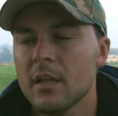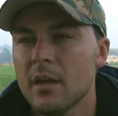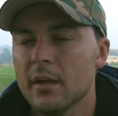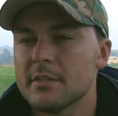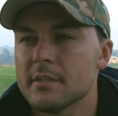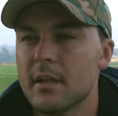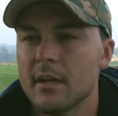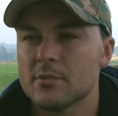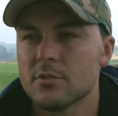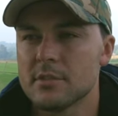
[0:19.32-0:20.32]
Yeah, he's a
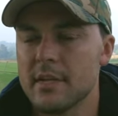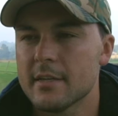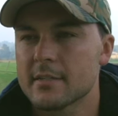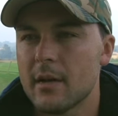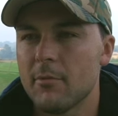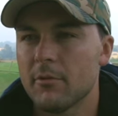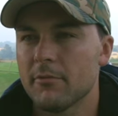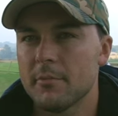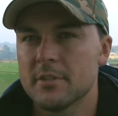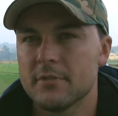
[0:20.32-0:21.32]
nice horse. He has come on
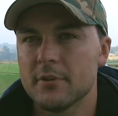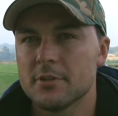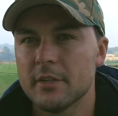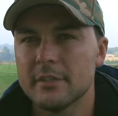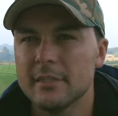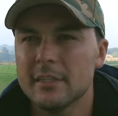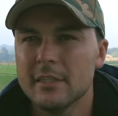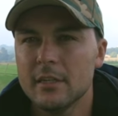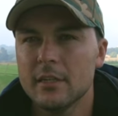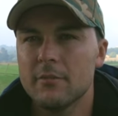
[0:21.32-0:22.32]
from his first run.
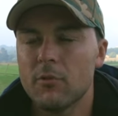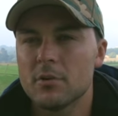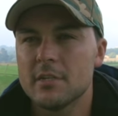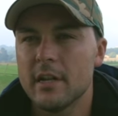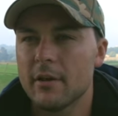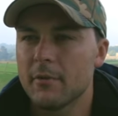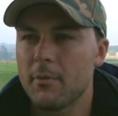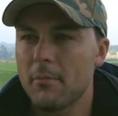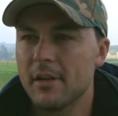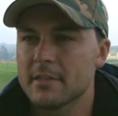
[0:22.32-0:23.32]
The 1400 is
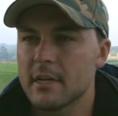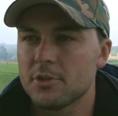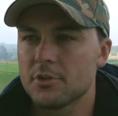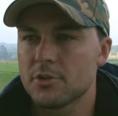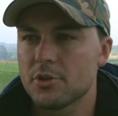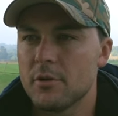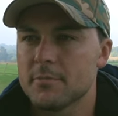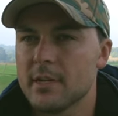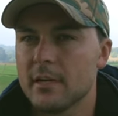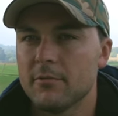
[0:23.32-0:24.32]
probably a touch on the sharp
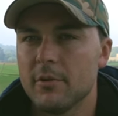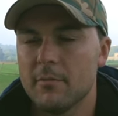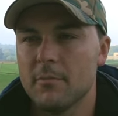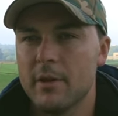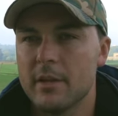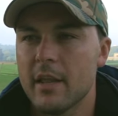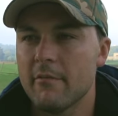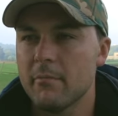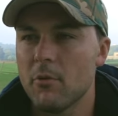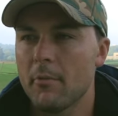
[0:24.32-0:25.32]
side for him. We did have
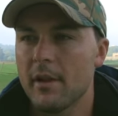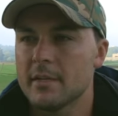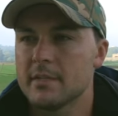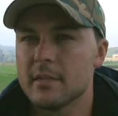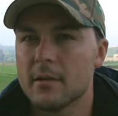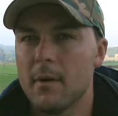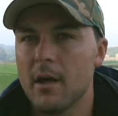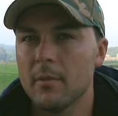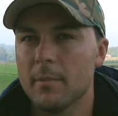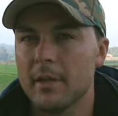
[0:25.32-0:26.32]
him nominated in the
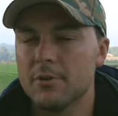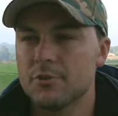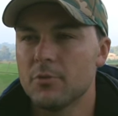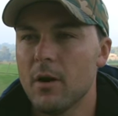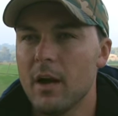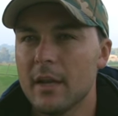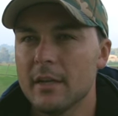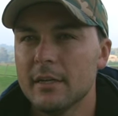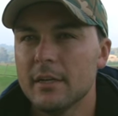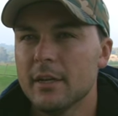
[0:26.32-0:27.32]
mile, but he drew wide,
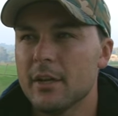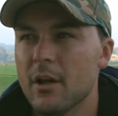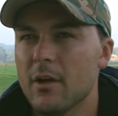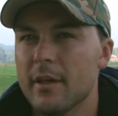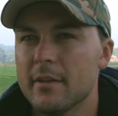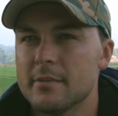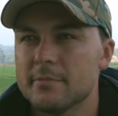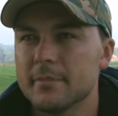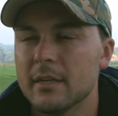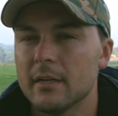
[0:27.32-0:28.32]
you know, and
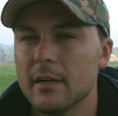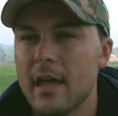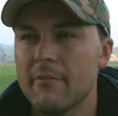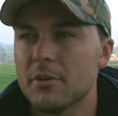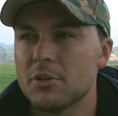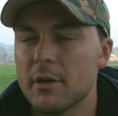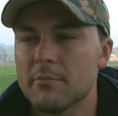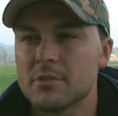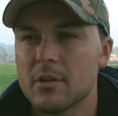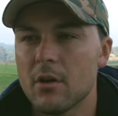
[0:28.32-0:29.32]
having
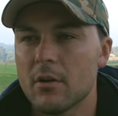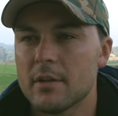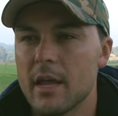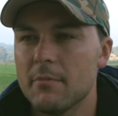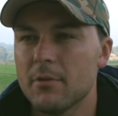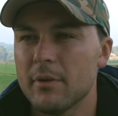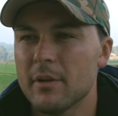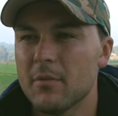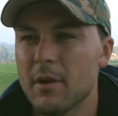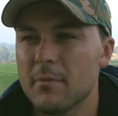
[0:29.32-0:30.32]
jumped slow on debut, we
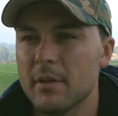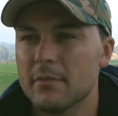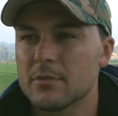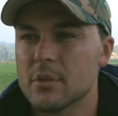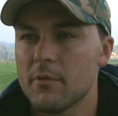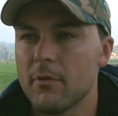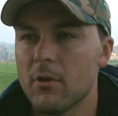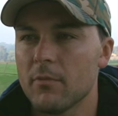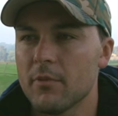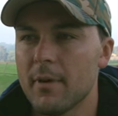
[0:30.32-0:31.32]
didn't want to be so far
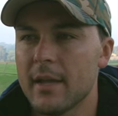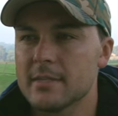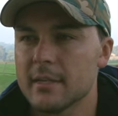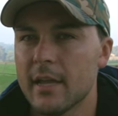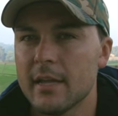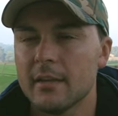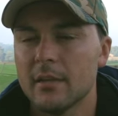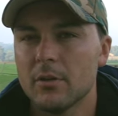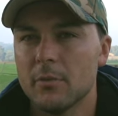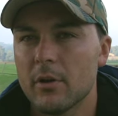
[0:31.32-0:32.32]
off the pace again.
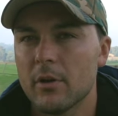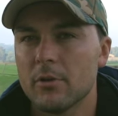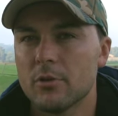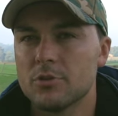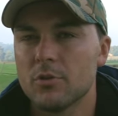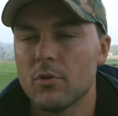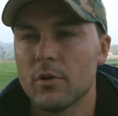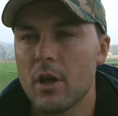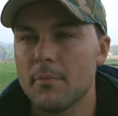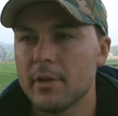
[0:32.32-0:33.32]
We got a good draw
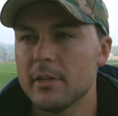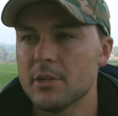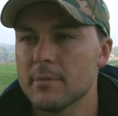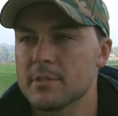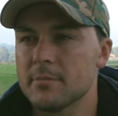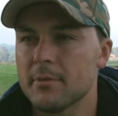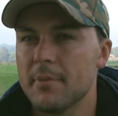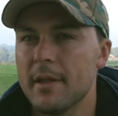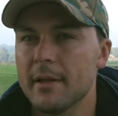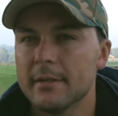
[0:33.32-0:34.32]
and hoping he jumps a bit
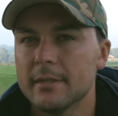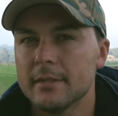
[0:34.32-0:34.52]
better.